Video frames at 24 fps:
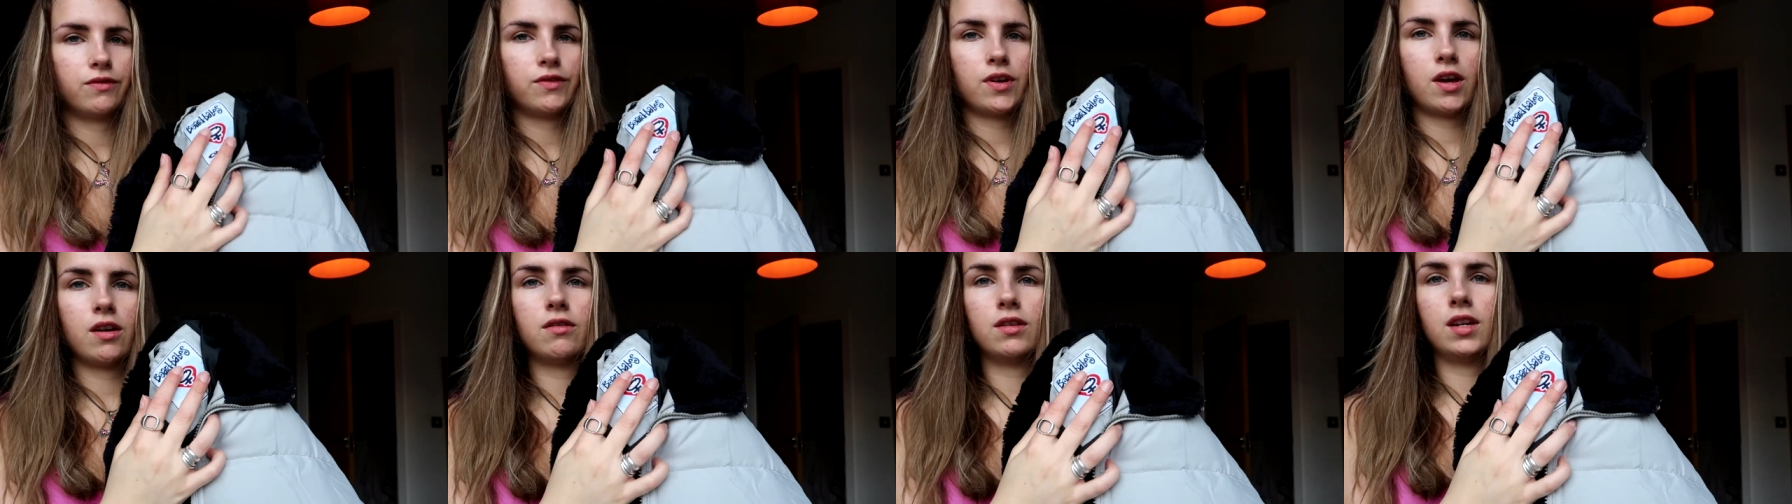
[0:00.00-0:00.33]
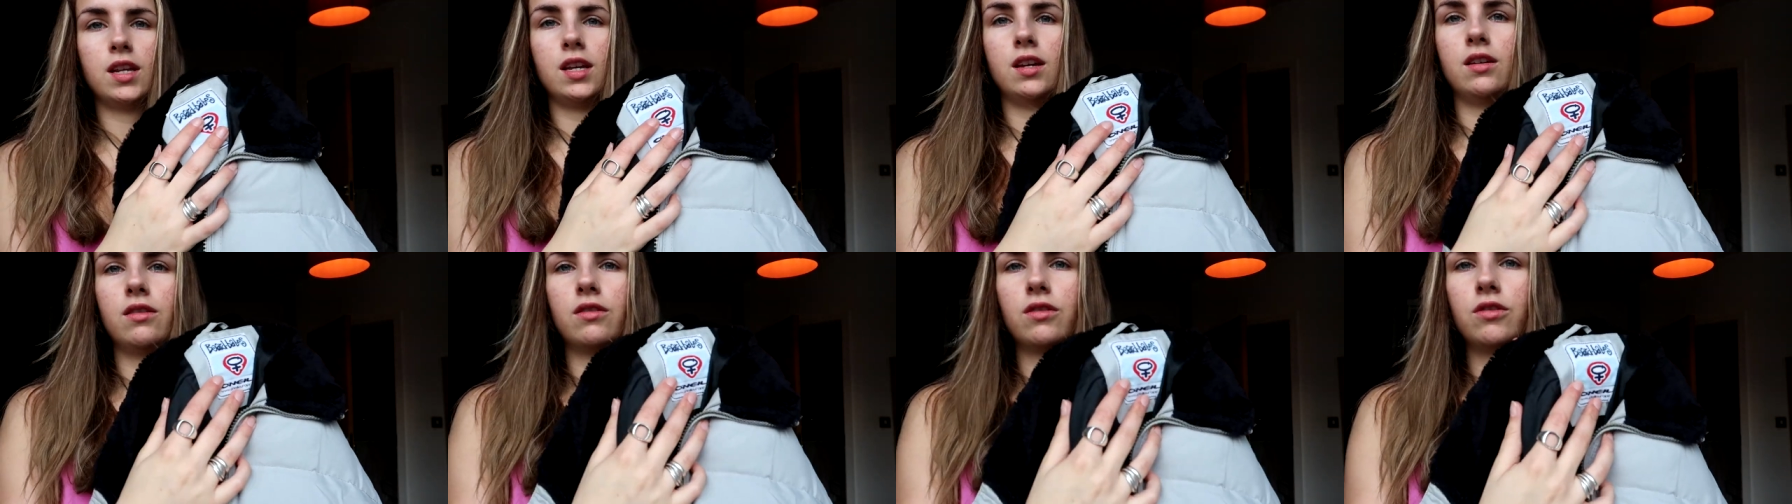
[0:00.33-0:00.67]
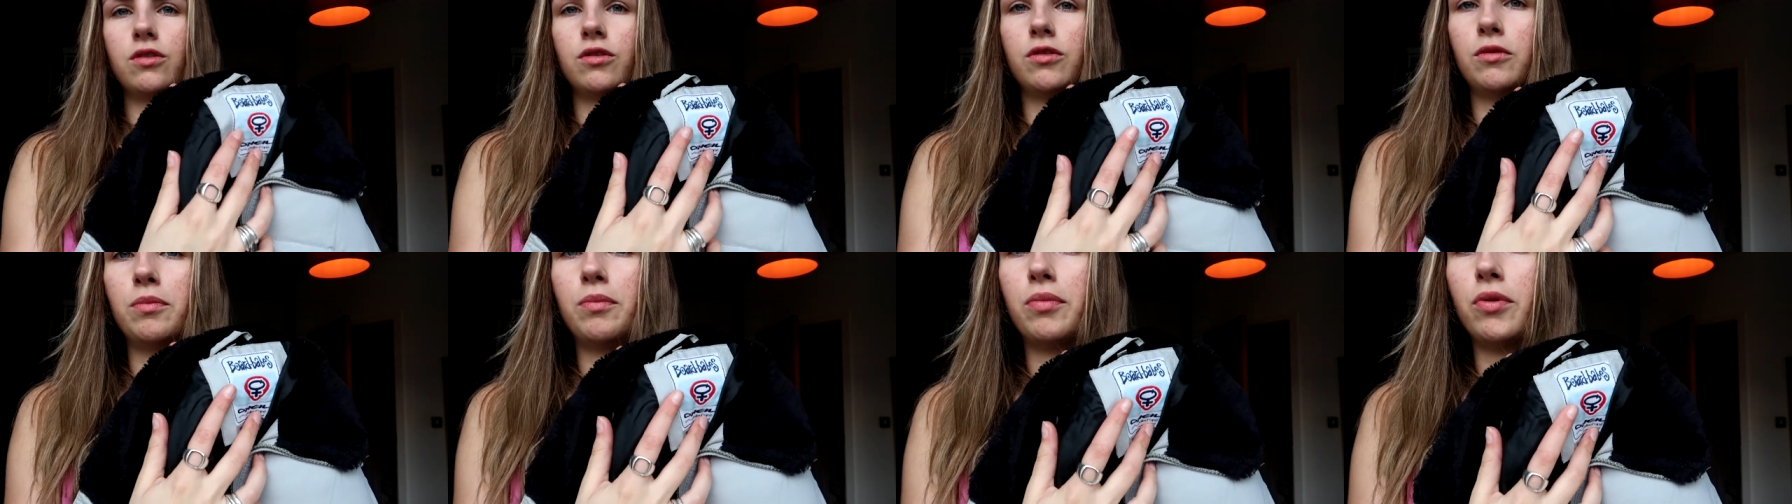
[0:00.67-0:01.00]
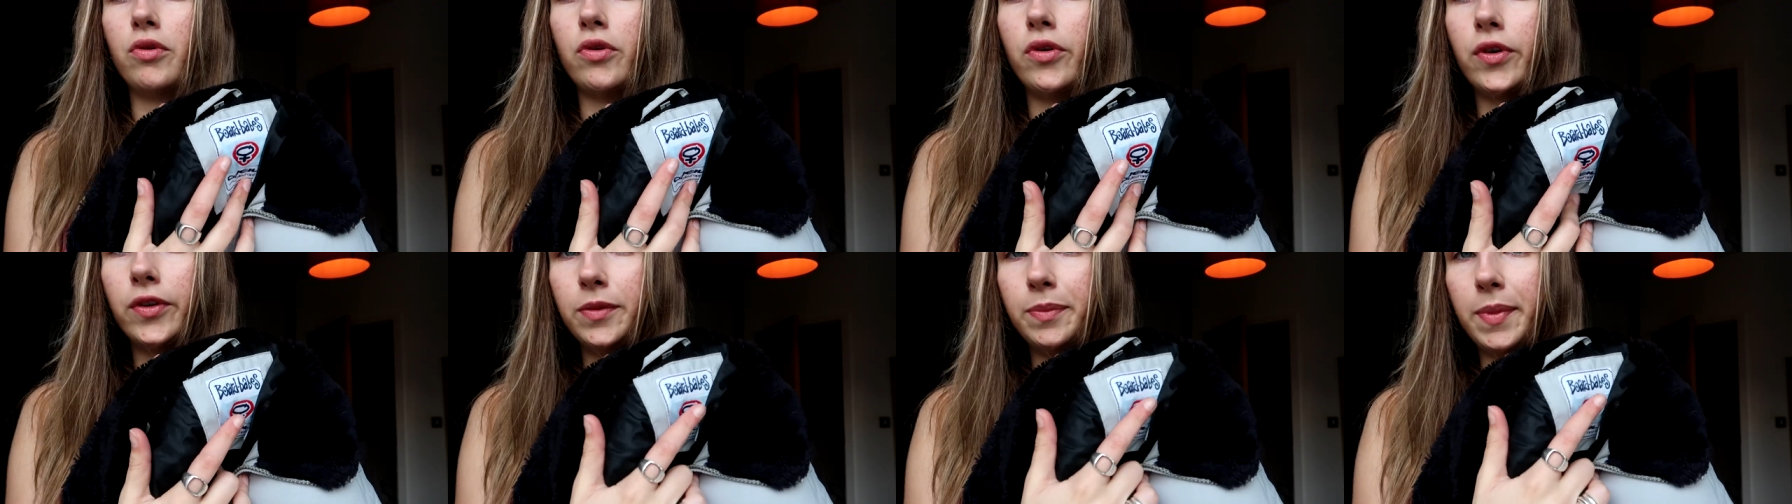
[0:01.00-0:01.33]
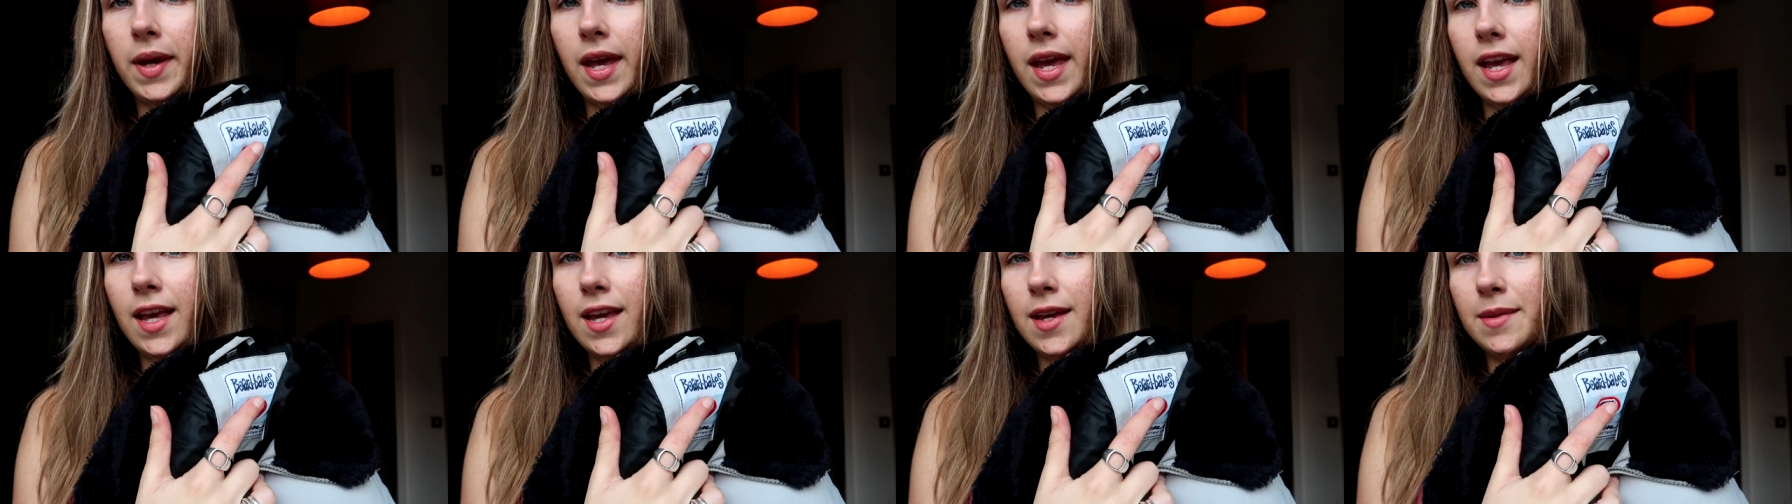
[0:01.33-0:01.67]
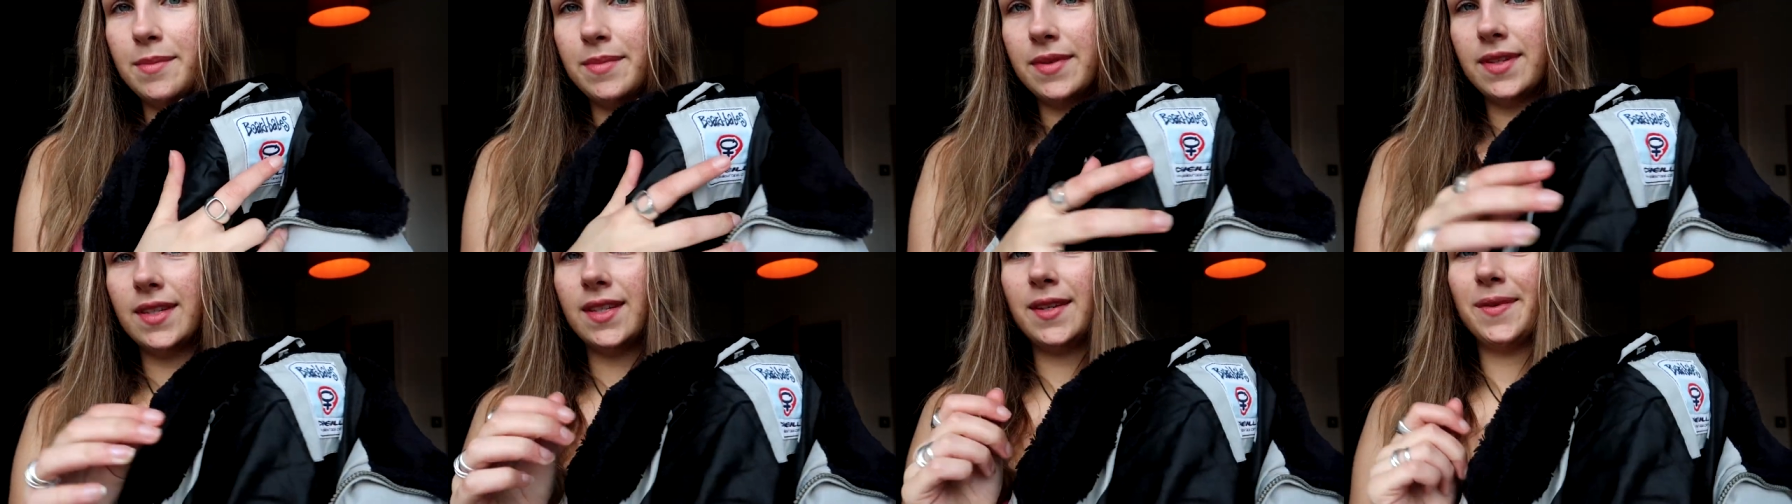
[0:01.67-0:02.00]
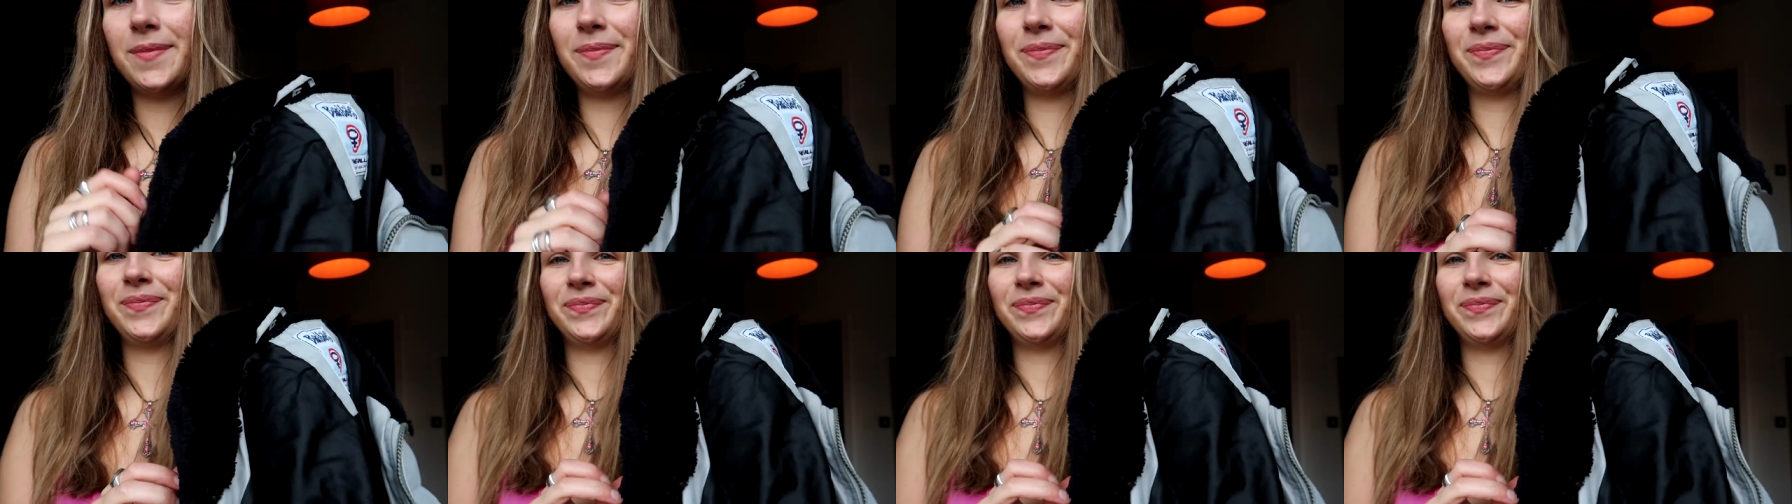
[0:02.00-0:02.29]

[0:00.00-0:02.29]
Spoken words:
of O'Neill called Board Babes.